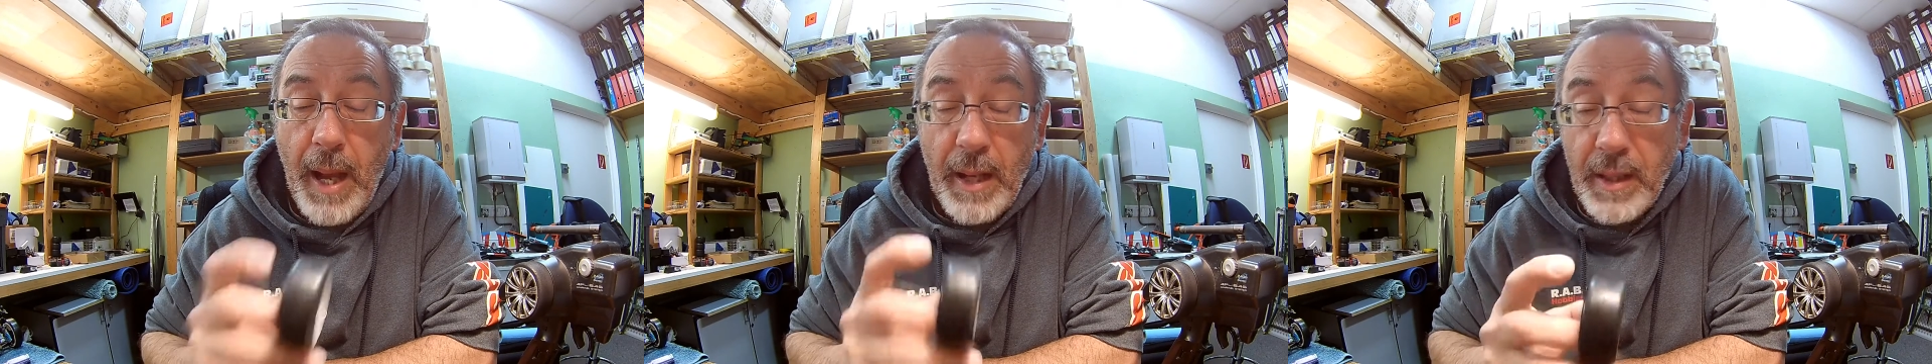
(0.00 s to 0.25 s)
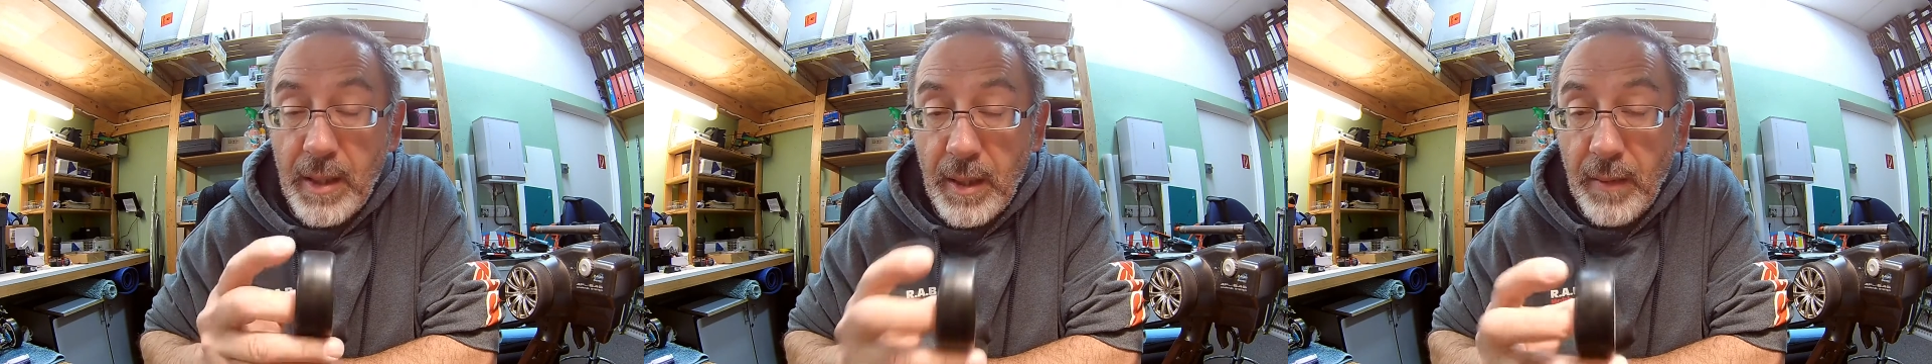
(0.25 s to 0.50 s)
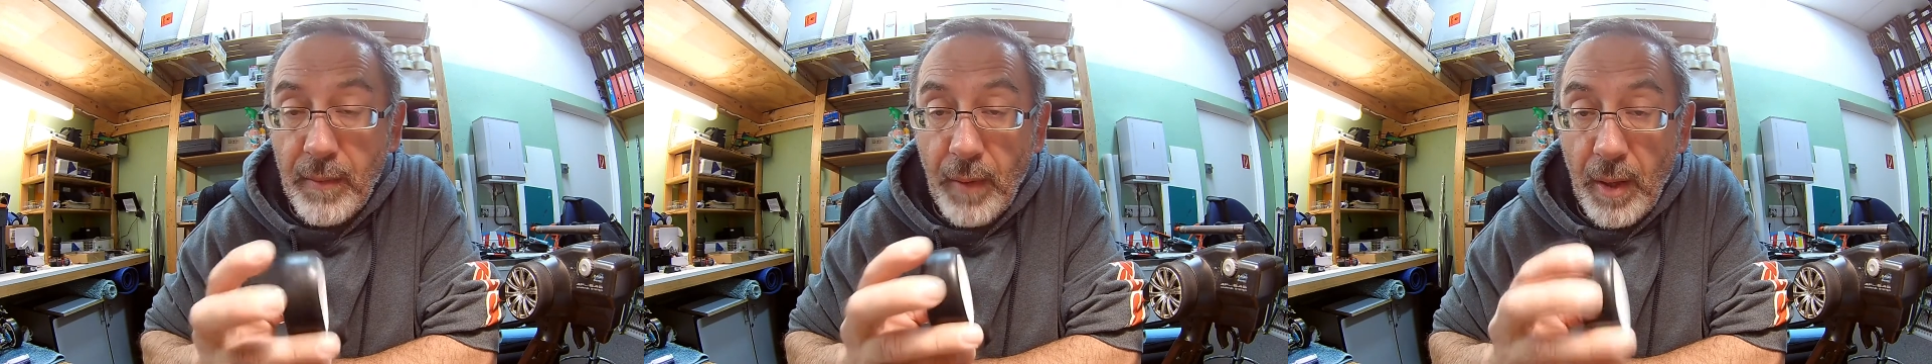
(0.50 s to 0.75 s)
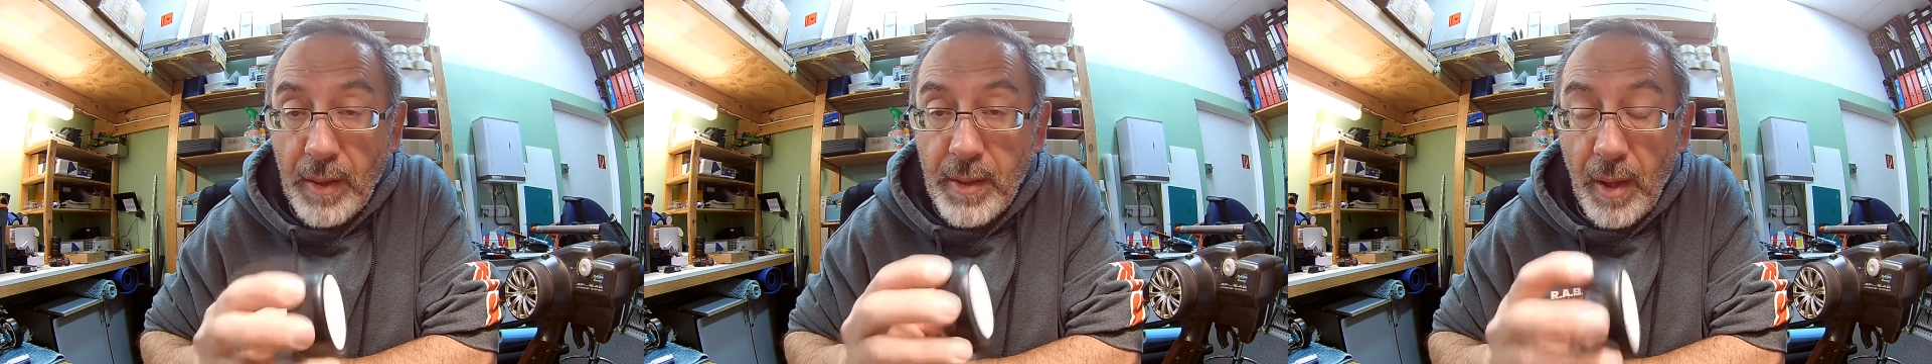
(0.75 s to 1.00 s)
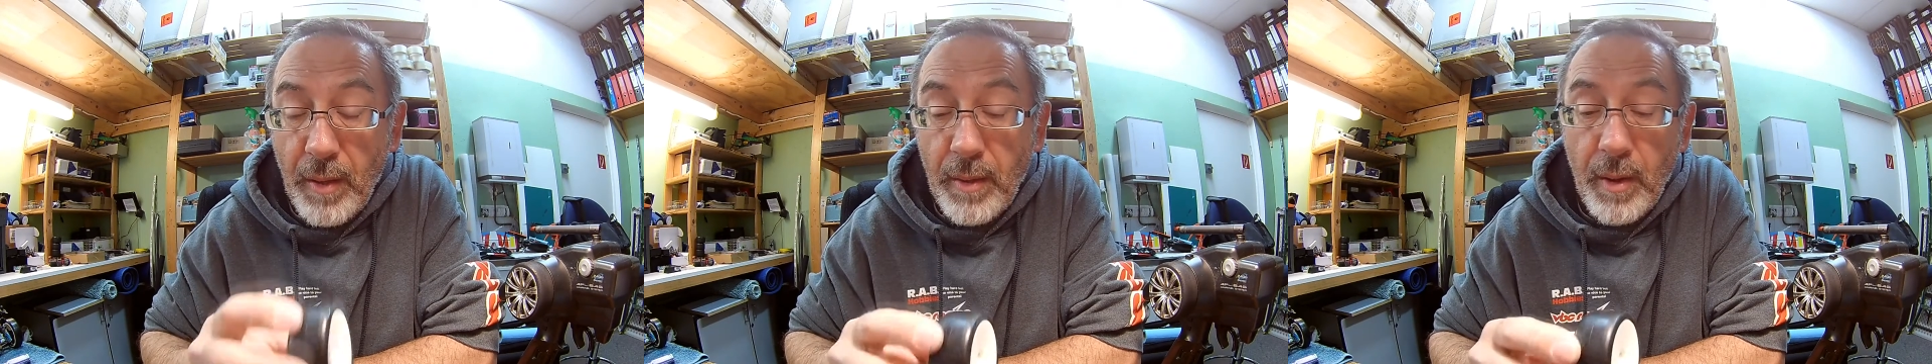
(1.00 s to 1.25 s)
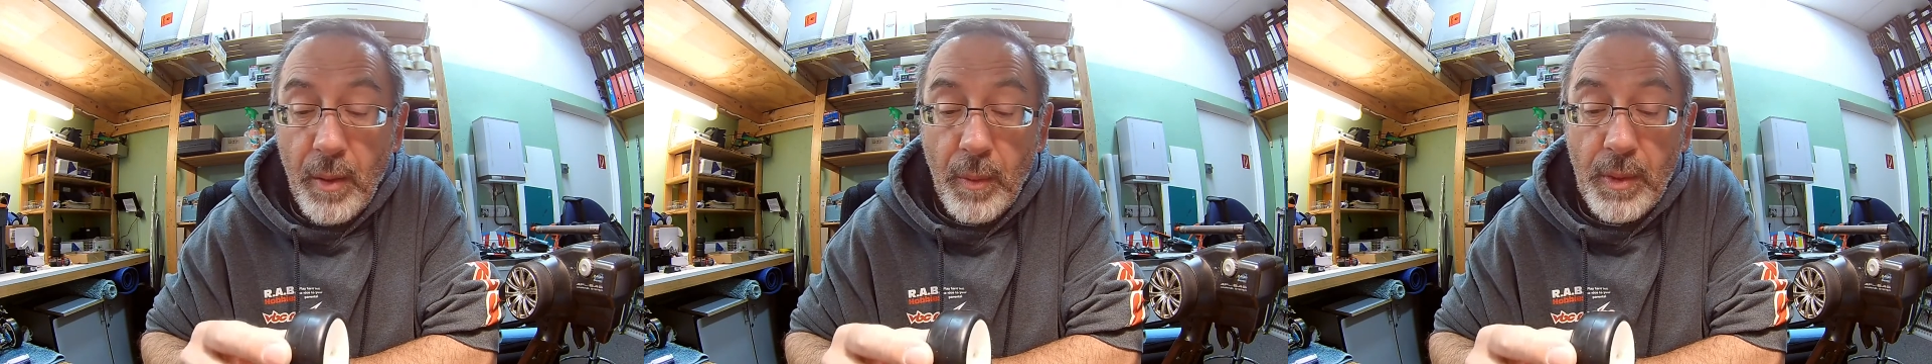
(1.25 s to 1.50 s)
additive, I
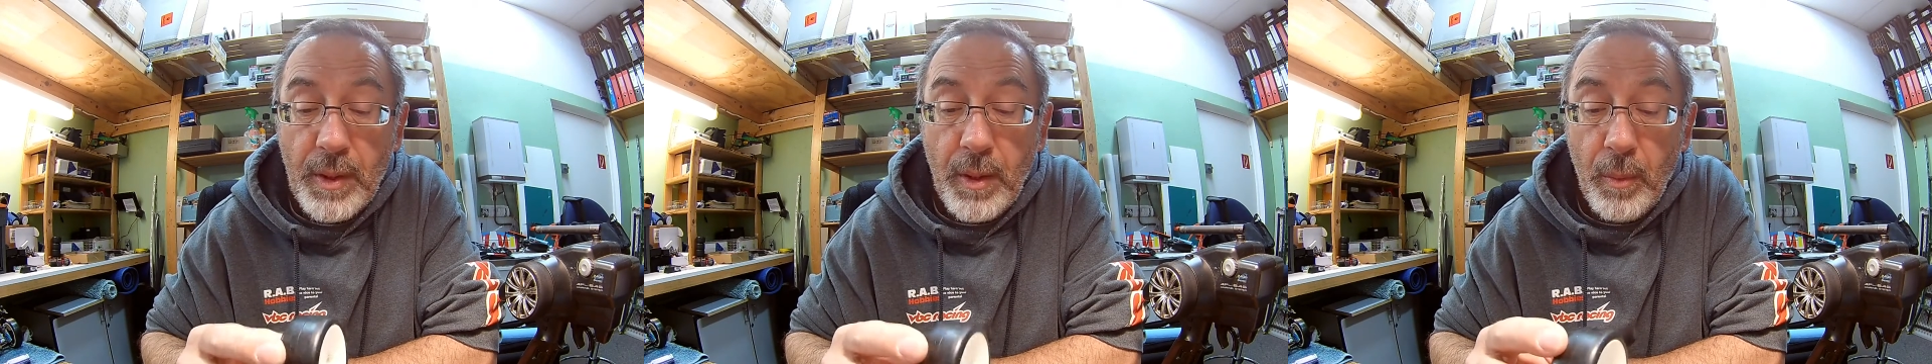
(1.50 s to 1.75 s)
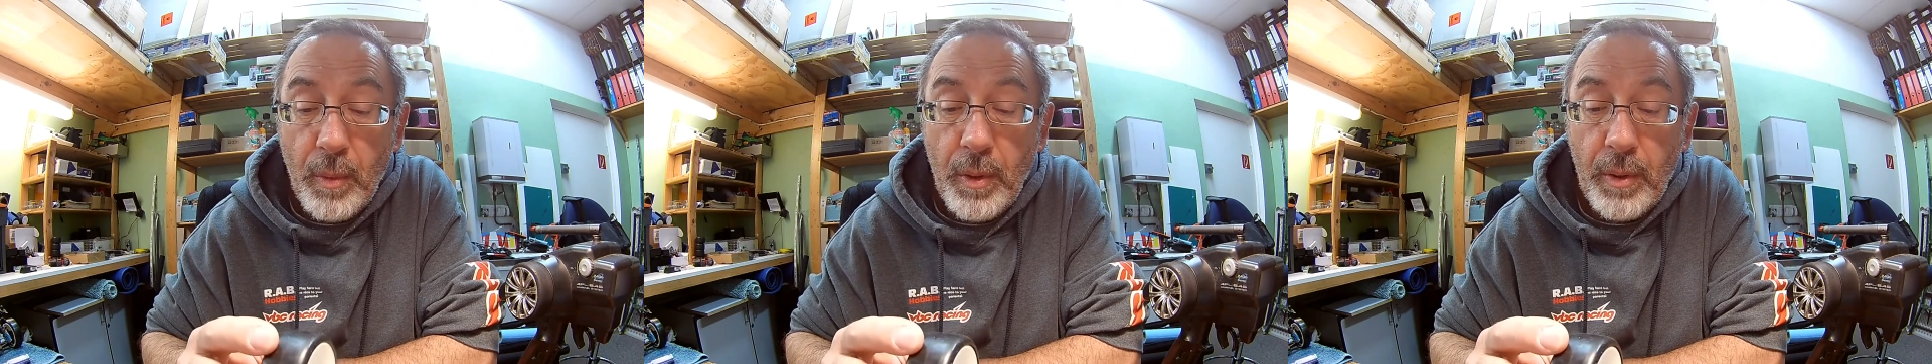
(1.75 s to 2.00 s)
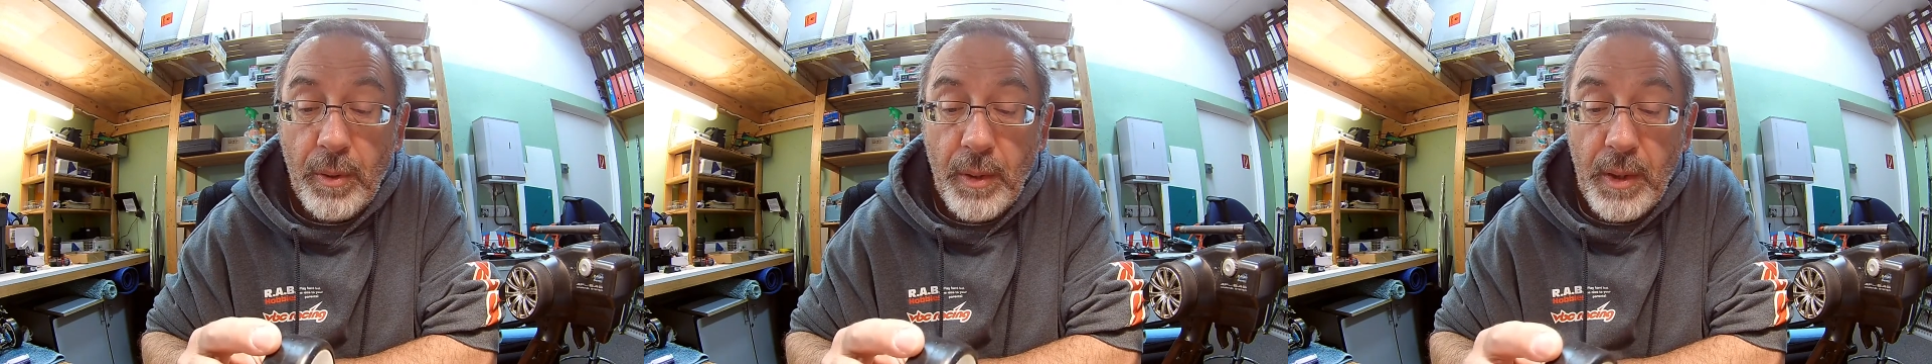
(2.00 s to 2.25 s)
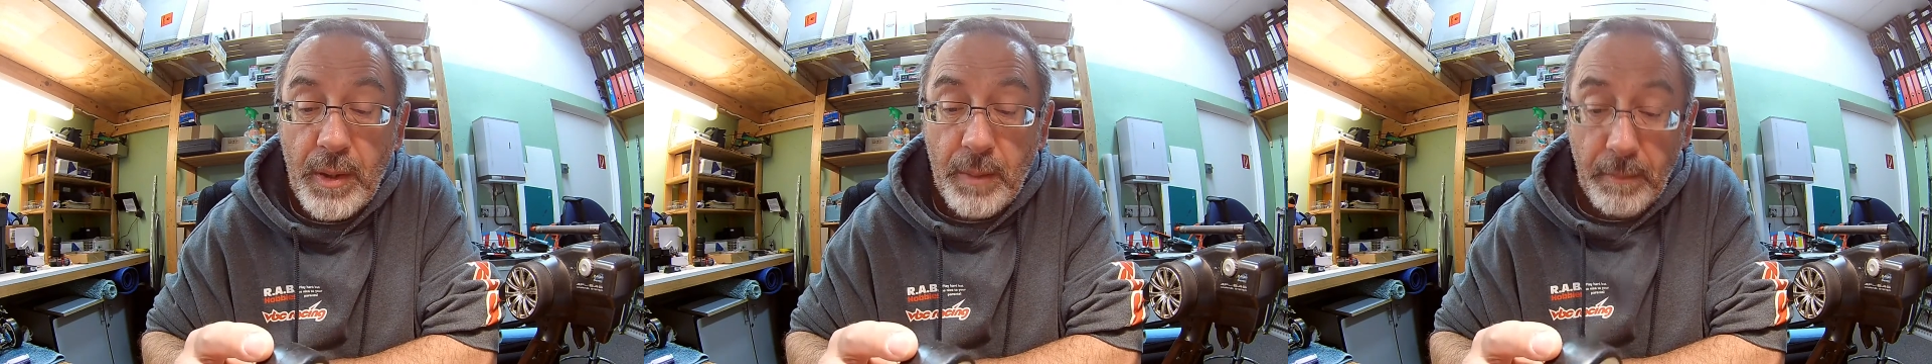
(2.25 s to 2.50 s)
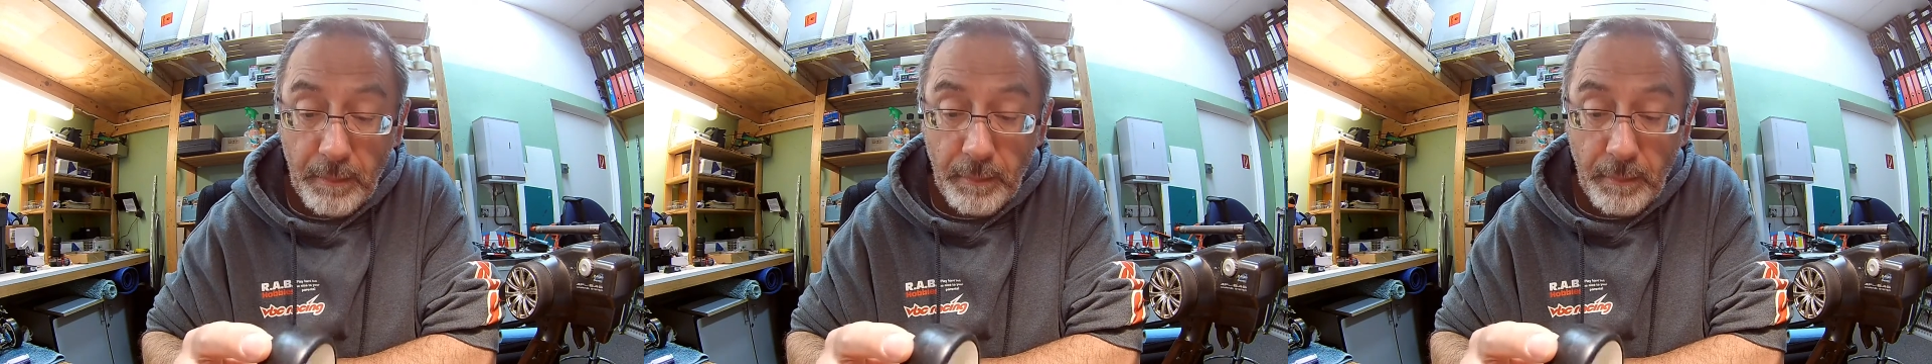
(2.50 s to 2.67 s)
don't know what's going to work on these.